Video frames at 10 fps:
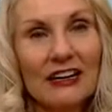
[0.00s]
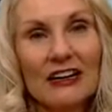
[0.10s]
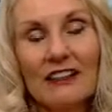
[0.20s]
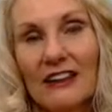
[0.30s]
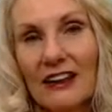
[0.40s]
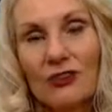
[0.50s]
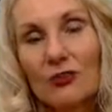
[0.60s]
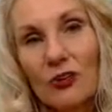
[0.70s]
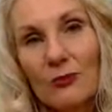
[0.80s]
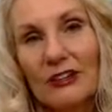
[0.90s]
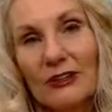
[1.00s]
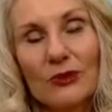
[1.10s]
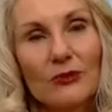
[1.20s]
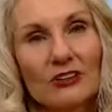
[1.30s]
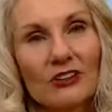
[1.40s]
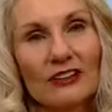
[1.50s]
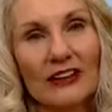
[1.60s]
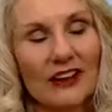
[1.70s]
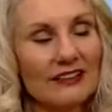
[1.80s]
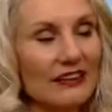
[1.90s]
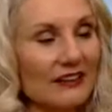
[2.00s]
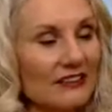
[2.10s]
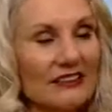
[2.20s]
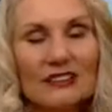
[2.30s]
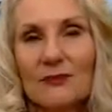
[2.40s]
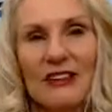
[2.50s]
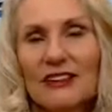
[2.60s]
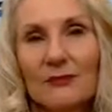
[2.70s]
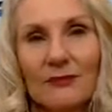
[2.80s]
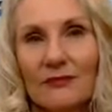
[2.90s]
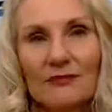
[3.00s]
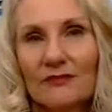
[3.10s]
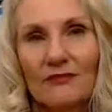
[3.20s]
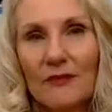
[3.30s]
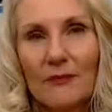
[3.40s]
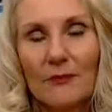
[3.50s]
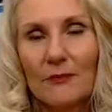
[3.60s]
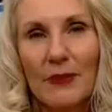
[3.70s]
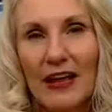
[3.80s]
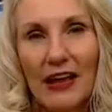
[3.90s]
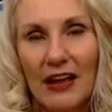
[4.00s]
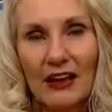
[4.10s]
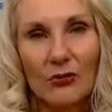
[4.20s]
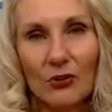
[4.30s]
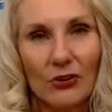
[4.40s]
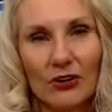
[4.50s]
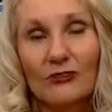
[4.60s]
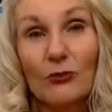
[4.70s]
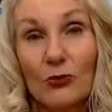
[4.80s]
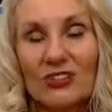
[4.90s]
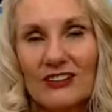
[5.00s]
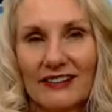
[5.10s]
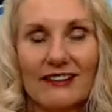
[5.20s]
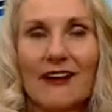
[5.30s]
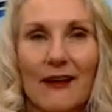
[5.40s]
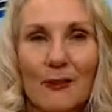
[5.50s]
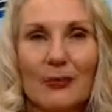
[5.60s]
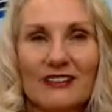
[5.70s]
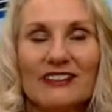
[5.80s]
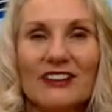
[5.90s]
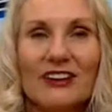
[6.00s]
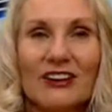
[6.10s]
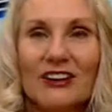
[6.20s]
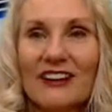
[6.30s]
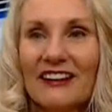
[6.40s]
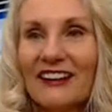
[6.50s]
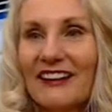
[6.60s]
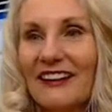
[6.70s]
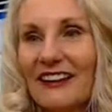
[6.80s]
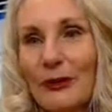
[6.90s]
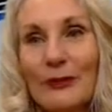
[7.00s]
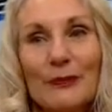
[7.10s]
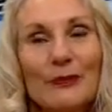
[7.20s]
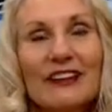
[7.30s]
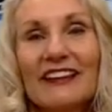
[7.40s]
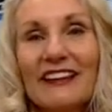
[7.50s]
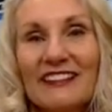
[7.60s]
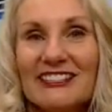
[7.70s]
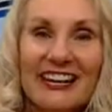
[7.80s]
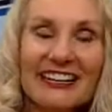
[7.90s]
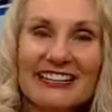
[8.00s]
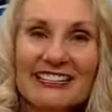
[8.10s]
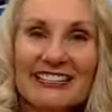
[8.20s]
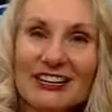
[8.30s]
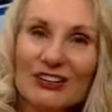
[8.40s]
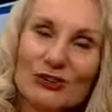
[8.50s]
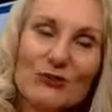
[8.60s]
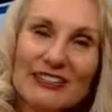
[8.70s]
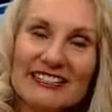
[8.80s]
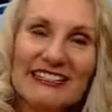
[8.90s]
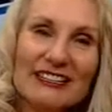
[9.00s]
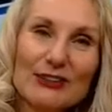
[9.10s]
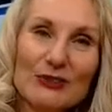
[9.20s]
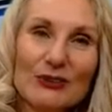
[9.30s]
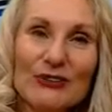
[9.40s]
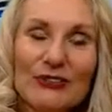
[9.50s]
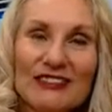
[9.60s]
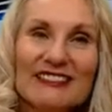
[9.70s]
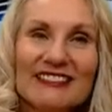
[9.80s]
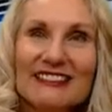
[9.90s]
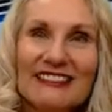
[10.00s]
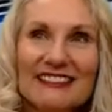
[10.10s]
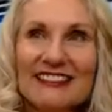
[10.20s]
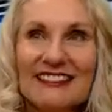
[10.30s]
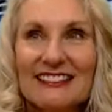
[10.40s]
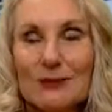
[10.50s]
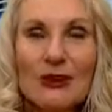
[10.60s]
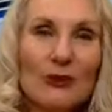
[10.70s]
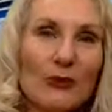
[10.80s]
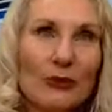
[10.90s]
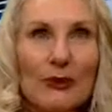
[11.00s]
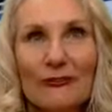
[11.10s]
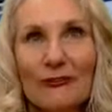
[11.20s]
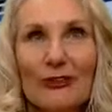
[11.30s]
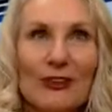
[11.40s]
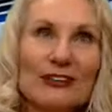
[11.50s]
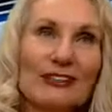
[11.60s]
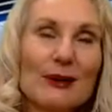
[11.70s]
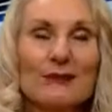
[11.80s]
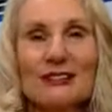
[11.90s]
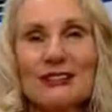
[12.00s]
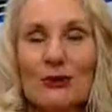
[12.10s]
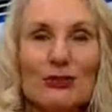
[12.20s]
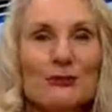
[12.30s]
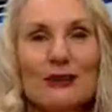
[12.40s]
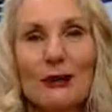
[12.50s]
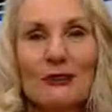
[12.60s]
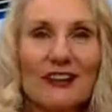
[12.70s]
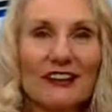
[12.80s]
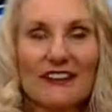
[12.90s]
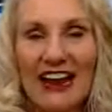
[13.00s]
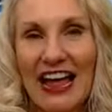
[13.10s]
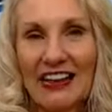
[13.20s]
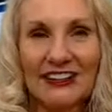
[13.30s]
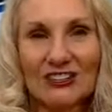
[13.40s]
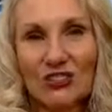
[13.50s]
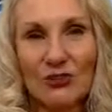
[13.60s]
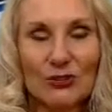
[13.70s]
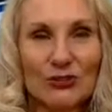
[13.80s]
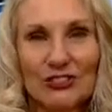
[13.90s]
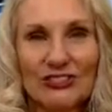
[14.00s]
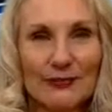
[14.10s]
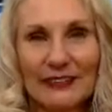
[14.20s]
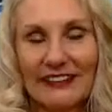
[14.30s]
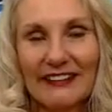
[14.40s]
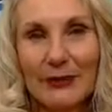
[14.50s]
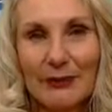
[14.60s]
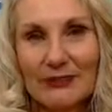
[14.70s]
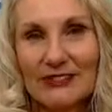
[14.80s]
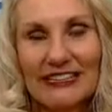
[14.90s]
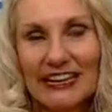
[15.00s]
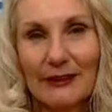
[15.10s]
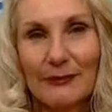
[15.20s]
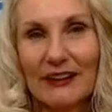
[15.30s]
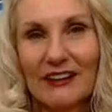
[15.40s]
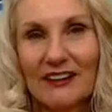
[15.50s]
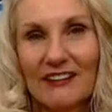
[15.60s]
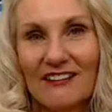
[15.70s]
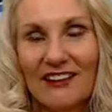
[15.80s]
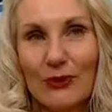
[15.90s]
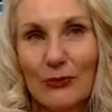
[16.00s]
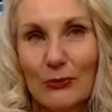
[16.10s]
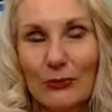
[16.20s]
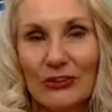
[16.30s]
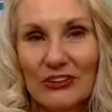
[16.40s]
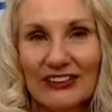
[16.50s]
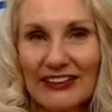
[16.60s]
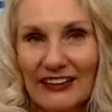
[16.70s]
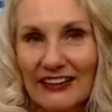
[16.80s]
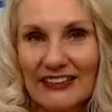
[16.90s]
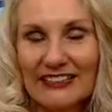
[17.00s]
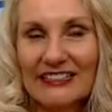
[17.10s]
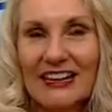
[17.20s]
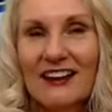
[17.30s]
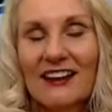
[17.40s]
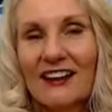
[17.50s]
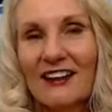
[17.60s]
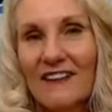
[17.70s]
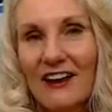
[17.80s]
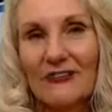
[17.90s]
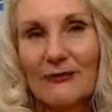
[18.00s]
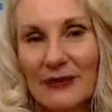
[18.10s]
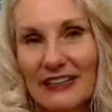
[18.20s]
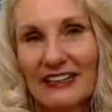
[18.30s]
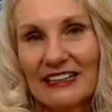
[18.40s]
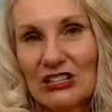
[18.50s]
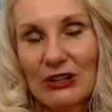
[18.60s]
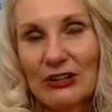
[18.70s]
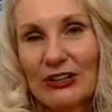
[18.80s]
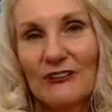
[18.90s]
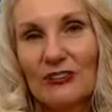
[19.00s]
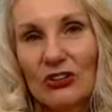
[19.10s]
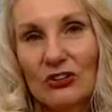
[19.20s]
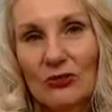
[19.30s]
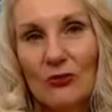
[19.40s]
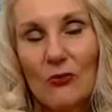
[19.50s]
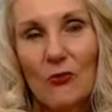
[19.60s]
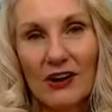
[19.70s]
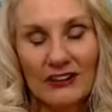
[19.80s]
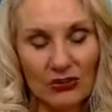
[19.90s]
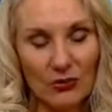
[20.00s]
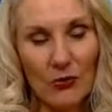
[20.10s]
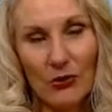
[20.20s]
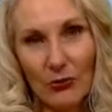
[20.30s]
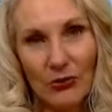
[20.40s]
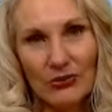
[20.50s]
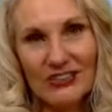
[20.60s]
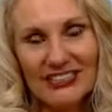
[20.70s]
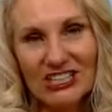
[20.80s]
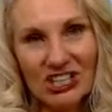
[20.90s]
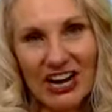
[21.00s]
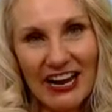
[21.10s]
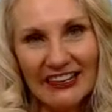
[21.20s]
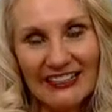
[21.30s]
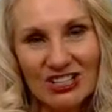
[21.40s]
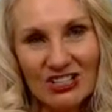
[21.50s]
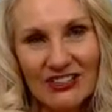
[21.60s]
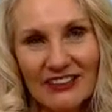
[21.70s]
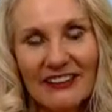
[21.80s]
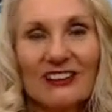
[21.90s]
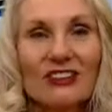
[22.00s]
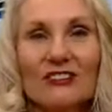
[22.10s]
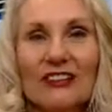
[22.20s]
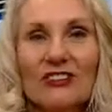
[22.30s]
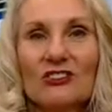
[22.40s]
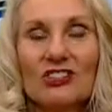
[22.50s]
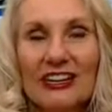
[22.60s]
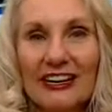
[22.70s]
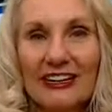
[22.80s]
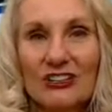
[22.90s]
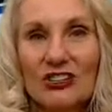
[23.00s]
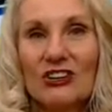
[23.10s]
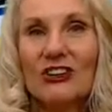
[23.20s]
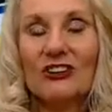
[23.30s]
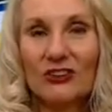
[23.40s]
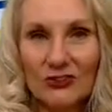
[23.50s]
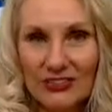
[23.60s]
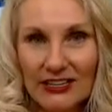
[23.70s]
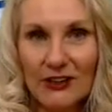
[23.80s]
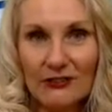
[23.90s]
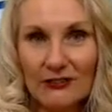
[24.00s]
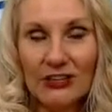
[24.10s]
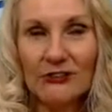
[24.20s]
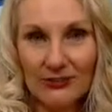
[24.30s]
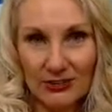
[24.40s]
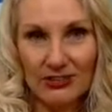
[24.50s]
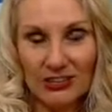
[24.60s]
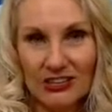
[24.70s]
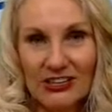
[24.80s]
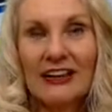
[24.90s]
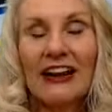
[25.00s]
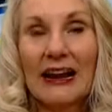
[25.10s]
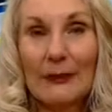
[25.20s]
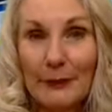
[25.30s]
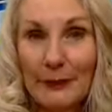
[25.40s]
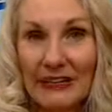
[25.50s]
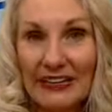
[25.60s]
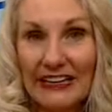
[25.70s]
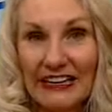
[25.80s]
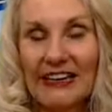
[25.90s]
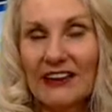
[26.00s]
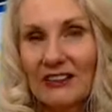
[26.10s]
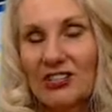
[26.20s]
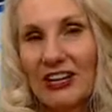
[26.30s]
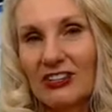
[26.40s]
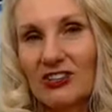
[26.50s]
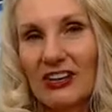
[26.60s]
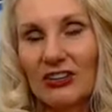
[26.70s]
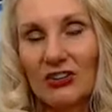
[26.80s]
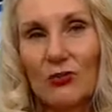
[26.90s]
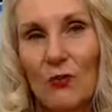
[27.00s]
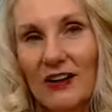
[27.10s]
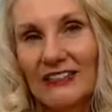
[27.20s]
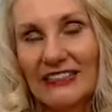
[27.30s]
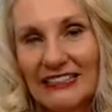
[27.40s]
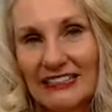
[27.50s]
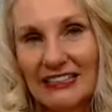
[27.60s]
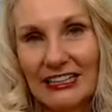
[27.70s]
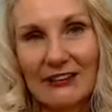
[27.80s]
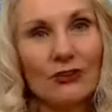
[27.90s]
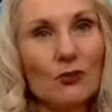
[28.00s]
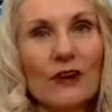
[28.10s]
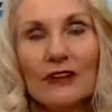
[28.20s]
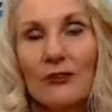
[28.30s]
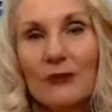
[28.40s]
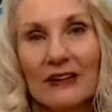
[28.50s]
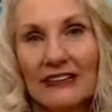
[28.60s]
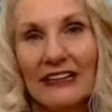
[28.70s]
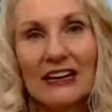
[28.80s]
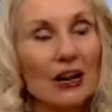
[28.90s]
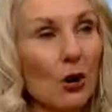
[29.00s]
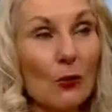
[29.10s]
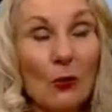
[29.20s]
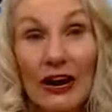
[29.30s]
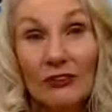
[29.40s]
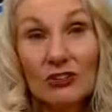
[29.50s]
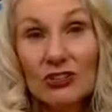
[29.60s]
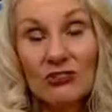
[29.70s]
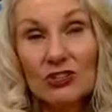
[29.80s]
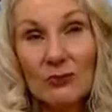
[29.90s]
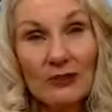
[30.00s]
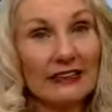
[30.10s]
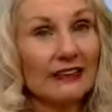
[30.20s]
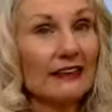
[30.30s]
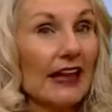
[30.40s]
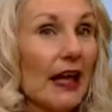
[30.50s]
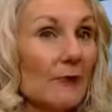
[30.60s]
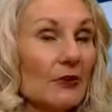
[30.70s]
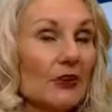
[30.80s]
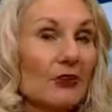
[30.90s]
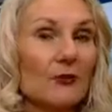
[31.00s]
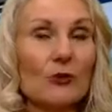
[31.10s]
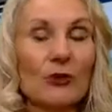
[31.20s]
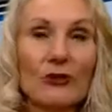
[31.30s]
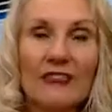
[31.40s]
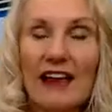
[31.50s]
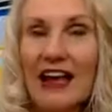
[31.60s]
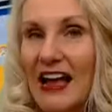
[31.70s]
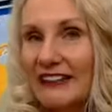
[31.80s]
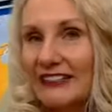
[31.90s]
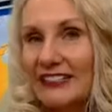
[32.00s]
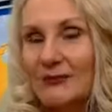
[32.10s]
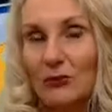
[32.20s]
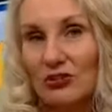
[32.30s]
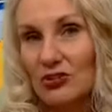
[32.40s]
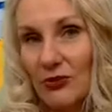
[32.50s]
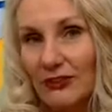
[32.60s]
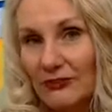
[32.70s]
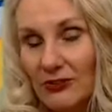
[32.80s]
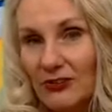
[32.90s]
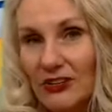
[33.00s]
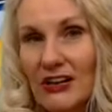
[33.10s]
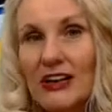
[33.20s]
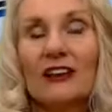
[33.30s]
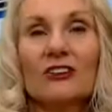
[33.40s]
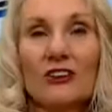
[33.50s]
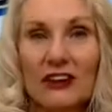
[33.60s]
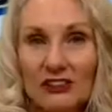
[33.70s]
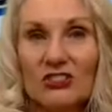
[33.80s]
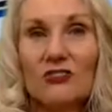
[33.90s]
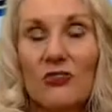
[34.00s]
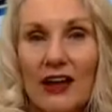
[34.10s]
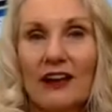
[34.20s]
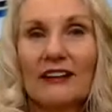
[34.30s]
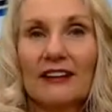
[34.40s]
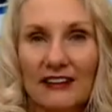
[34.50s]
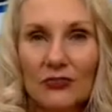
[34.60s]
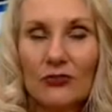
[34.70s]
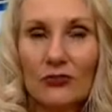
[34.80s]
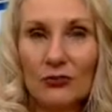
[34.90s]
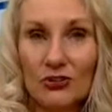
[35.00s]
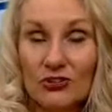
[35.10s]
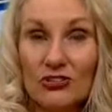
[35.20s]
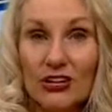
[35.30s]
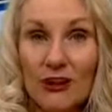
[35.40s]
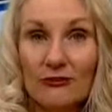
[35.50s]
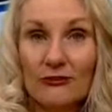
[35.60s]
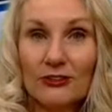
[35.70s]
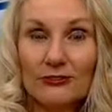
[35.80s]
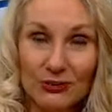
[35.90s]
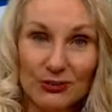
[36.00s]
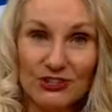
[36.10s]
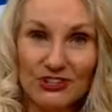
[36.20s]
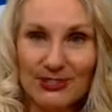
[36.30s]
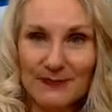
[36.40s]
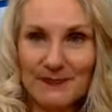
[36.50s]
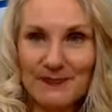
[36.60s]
that normally we would look at as something bad or unfortunate that happened. Um, be the change that you want to see in the world. This is this has been going around for a long time, so it's becomes like an adage or just something that people say. But it really has a lot of meaning to it. If you want your world to change, then you need to change yourself first and be the change that you want to see. If you want everybody around you to be happier, more relaxed, more joyful, you've got to do that for yourself first.